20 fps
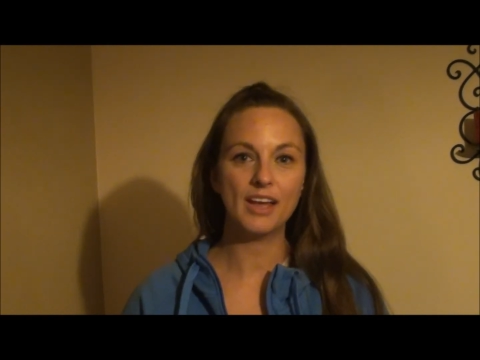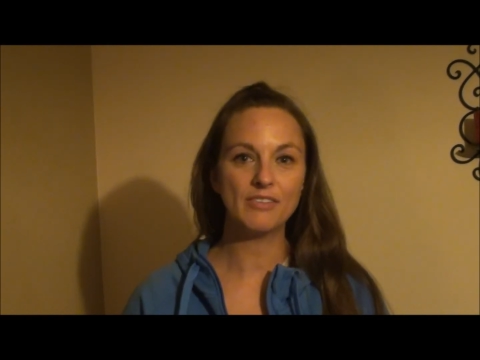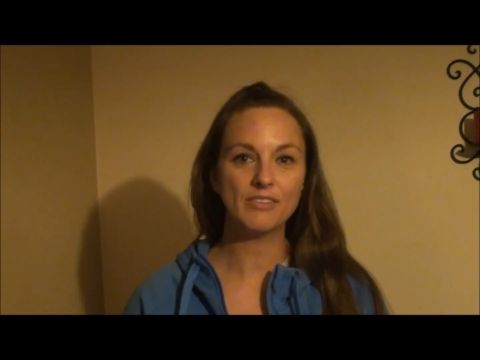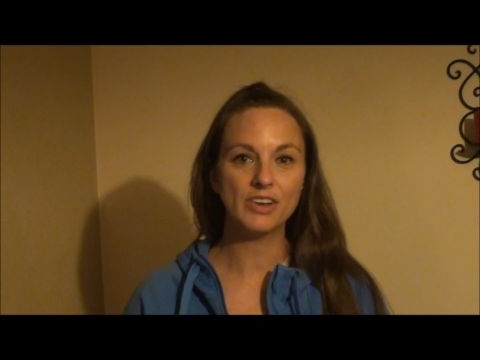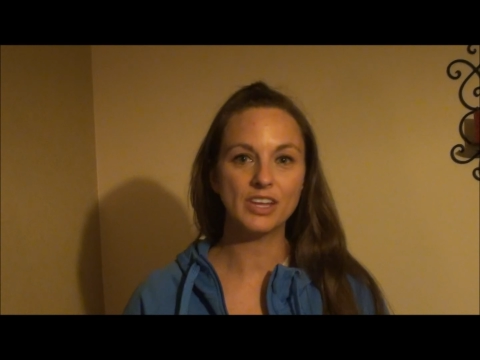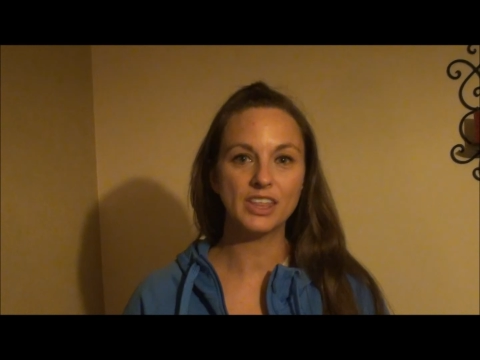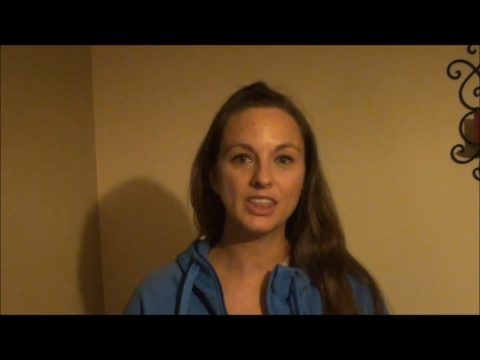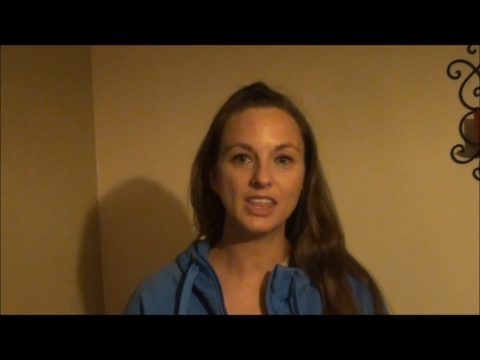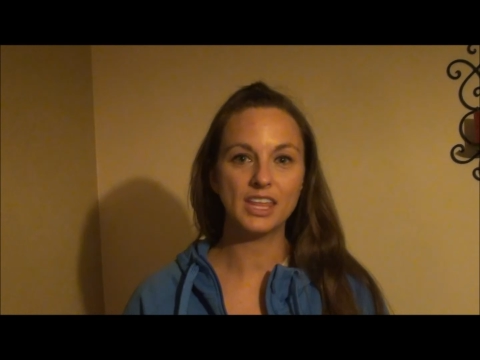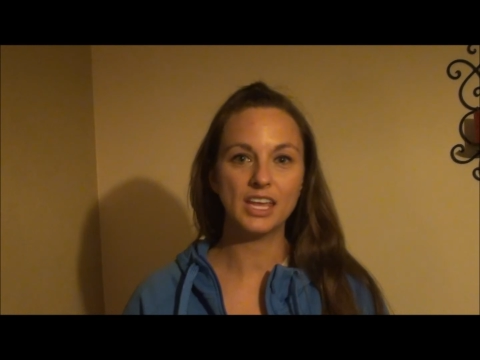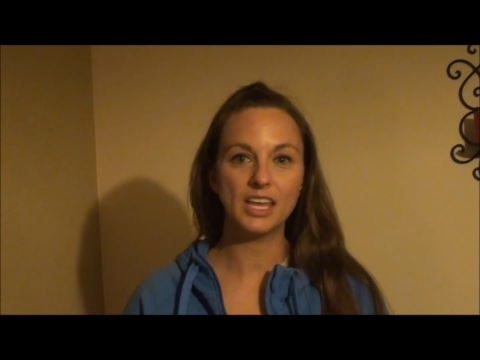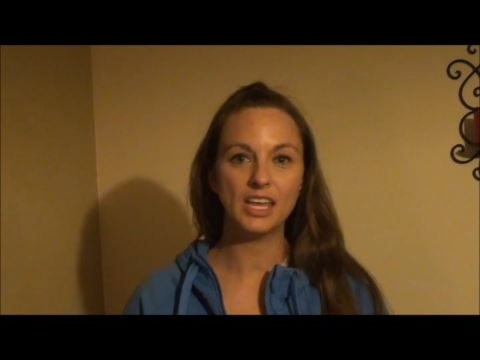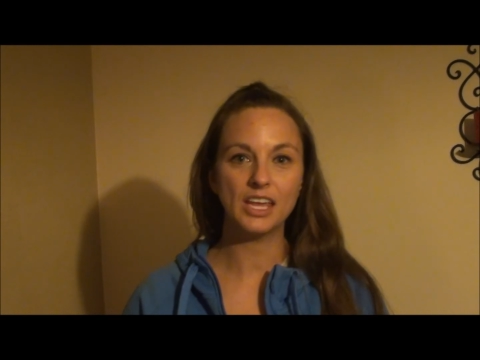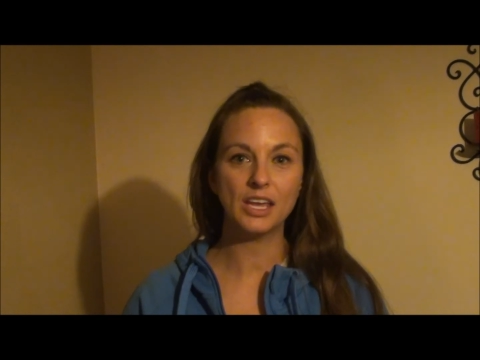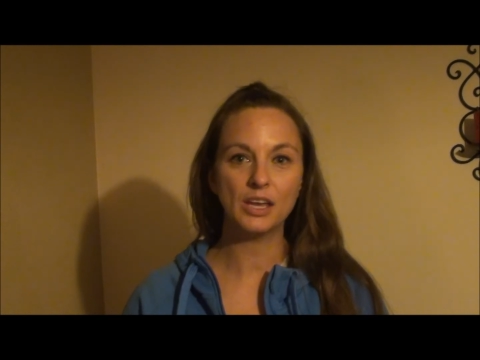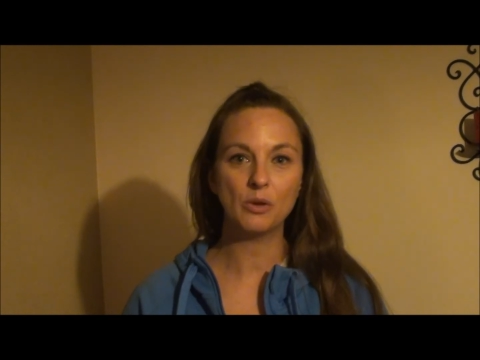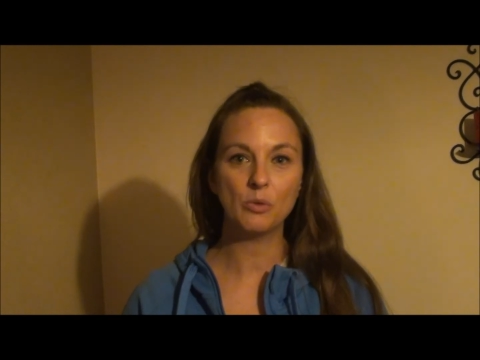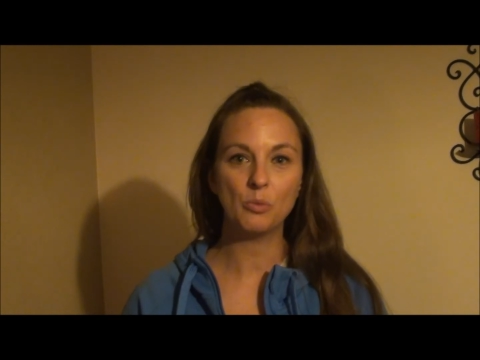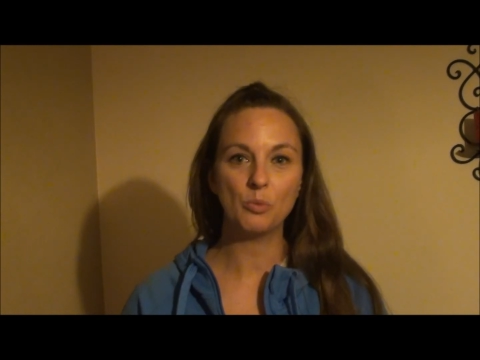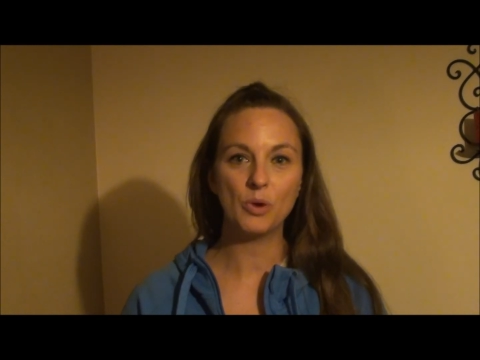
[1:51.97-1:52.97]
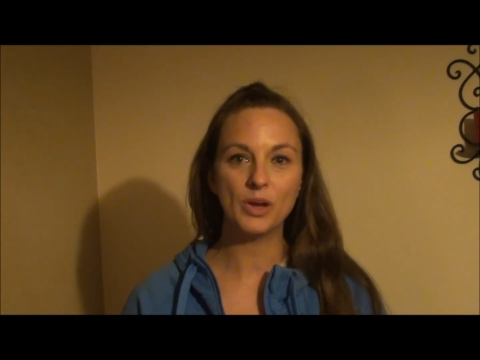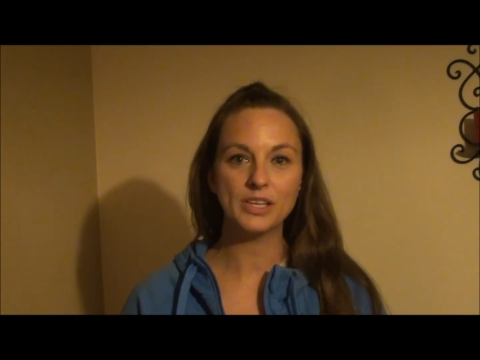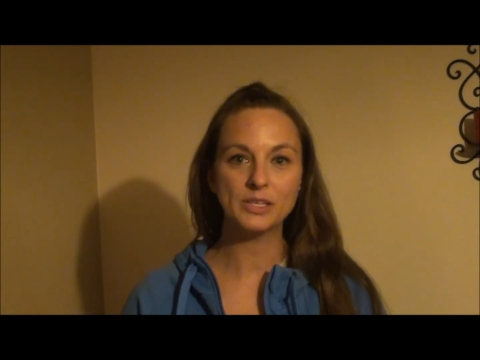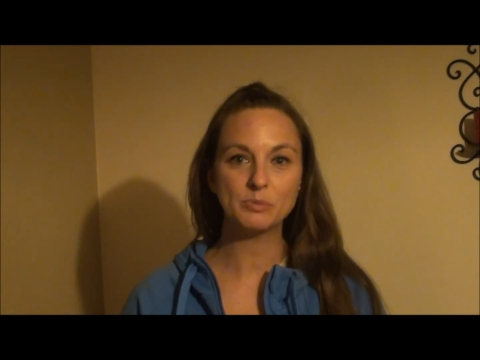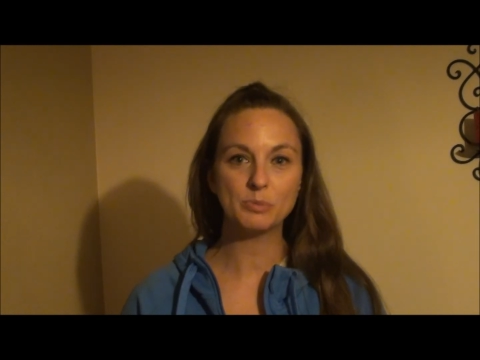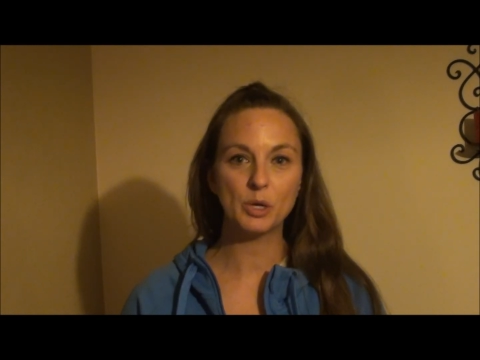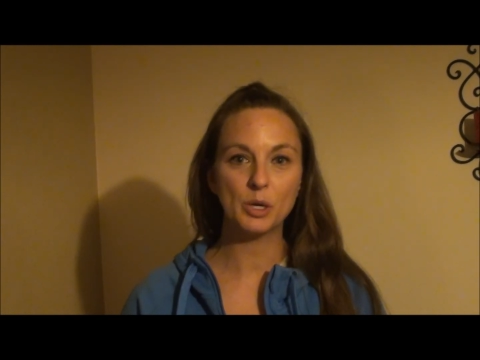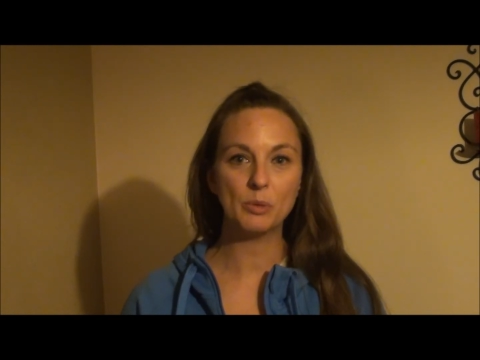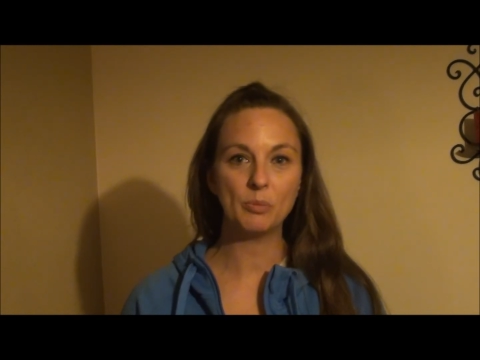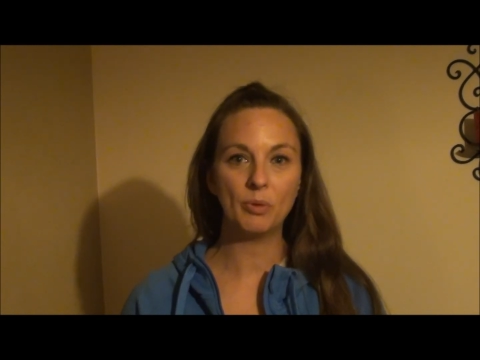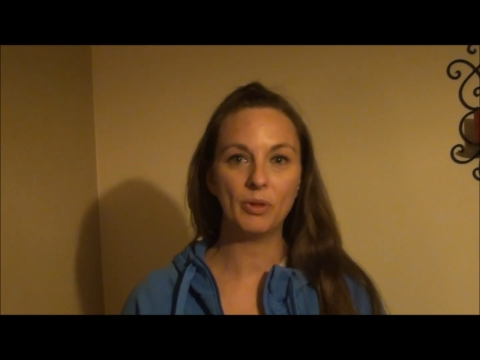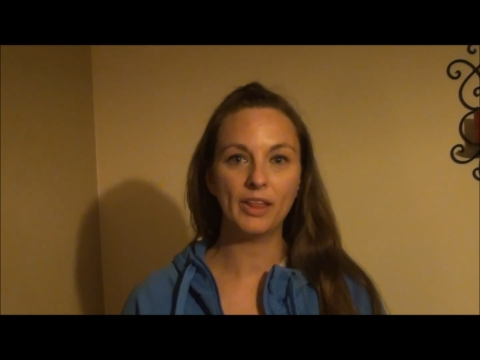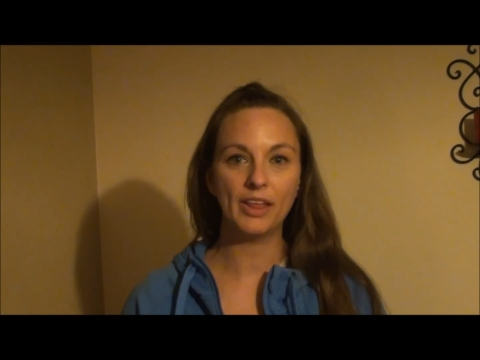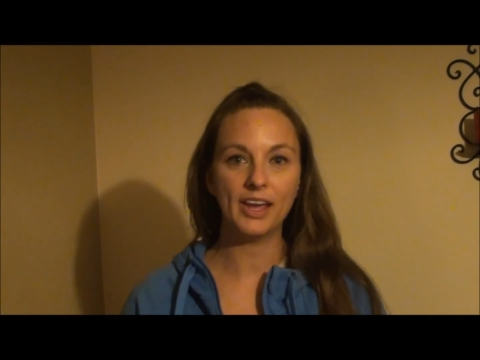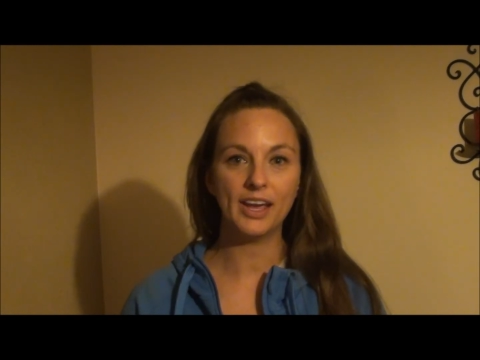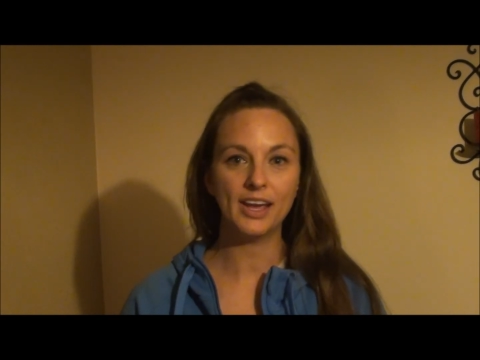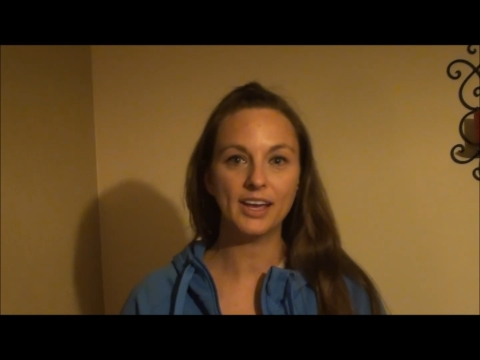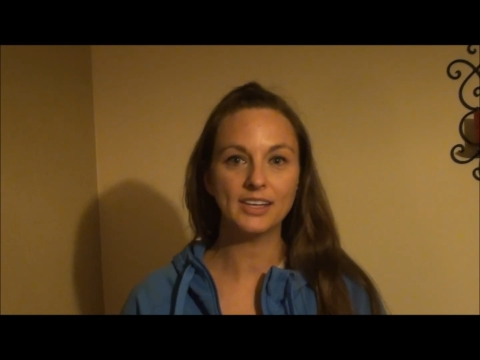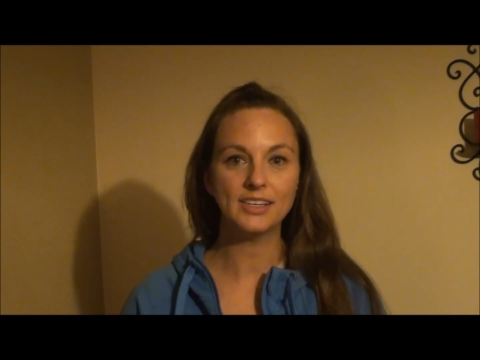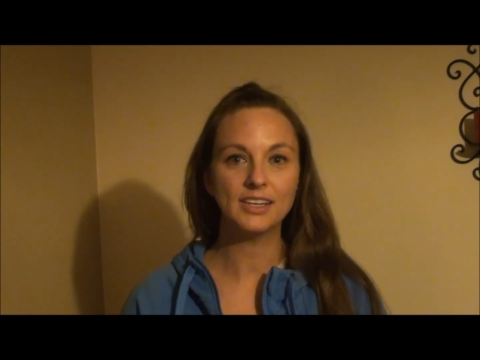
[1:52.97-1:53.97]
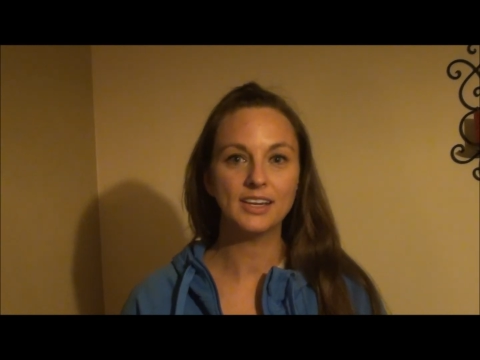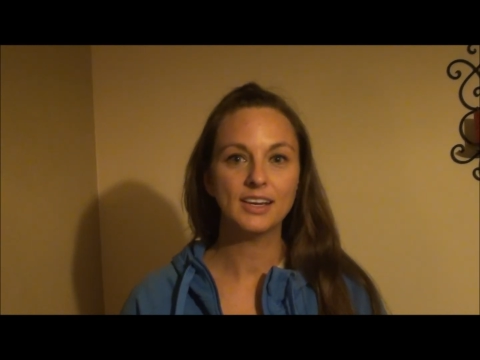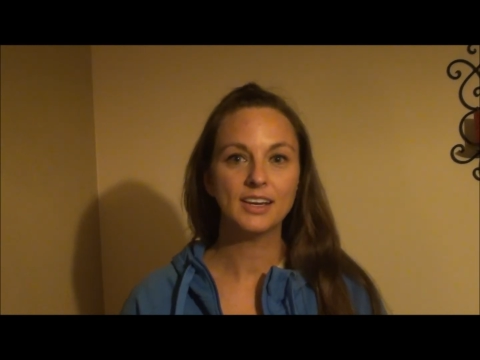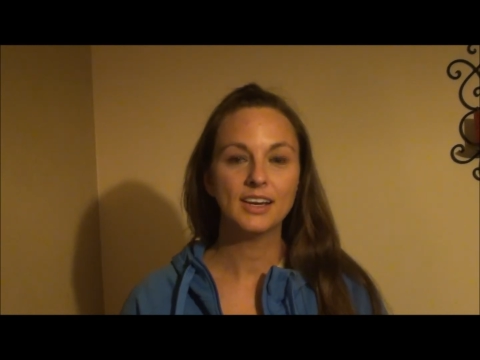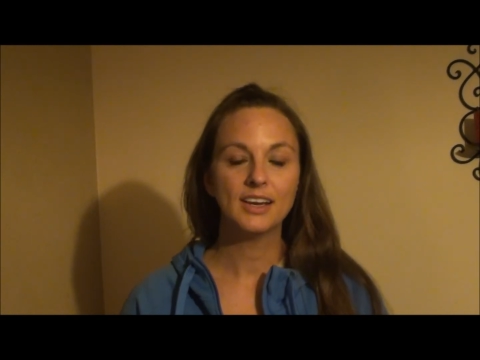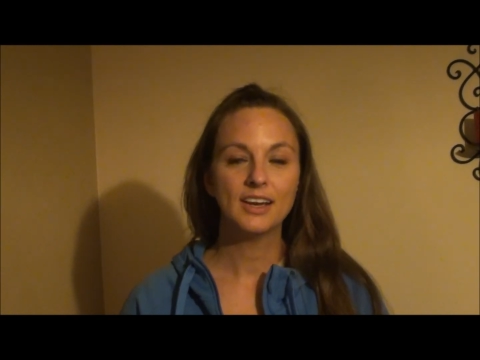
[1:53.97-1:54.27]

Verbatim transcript: Everything was per plan.